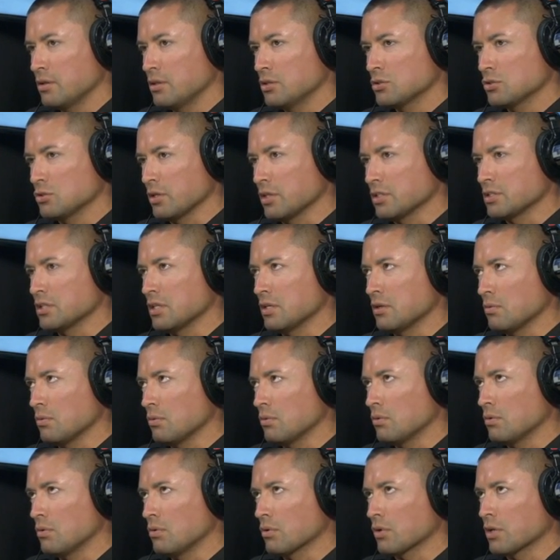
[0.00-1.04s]
So I said,
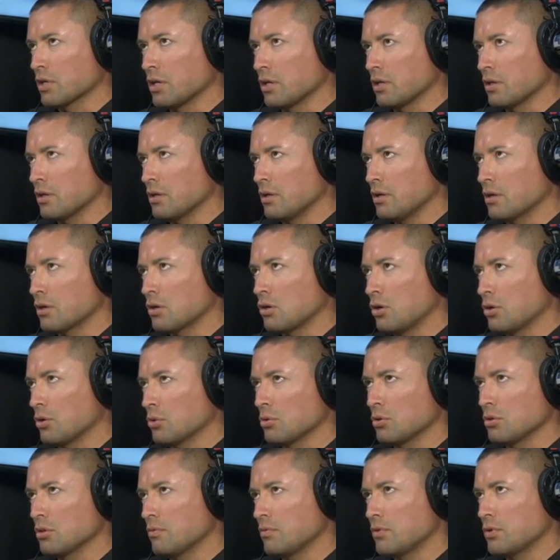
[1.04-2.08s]
okay, uh,
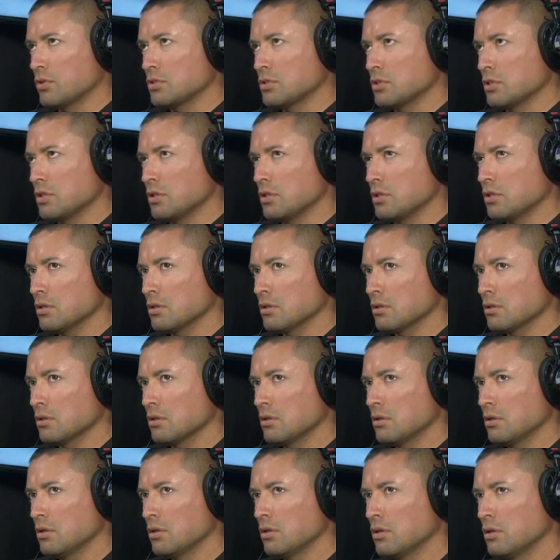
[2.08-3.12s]
Cardone University
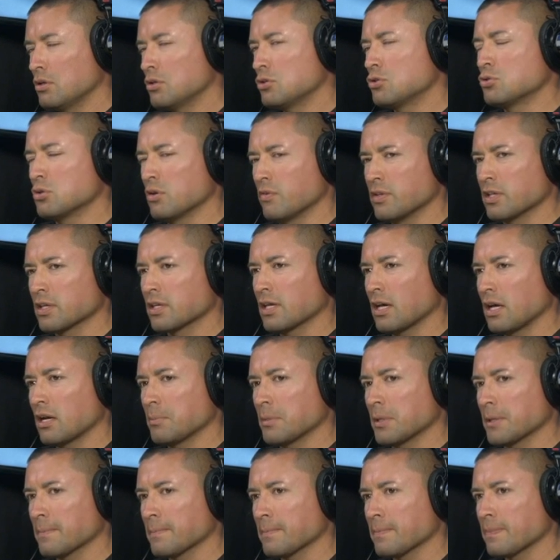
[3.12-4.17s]
Driven
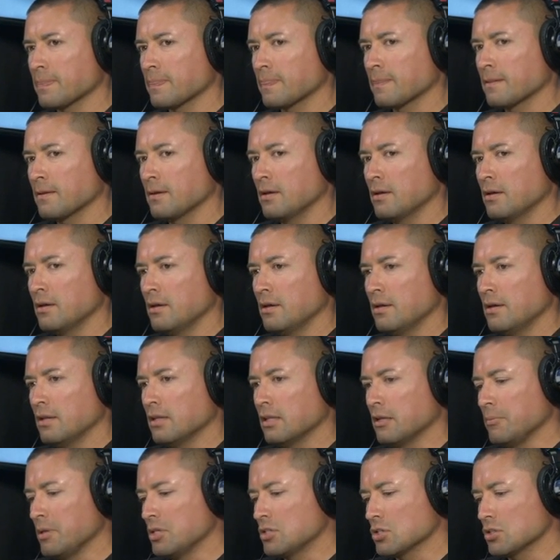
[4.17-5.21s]
Academy.
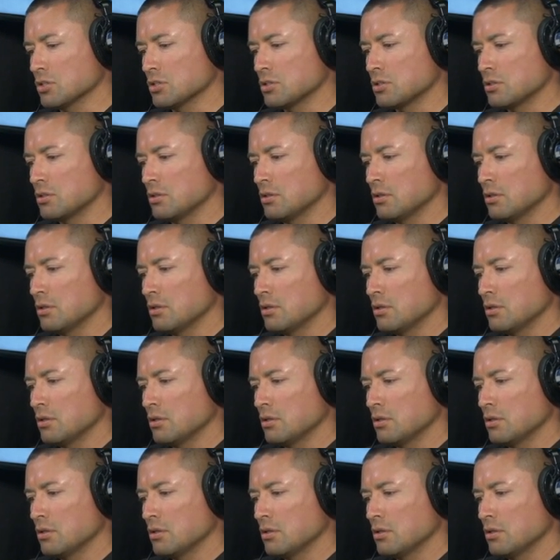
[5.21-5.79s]
Let me just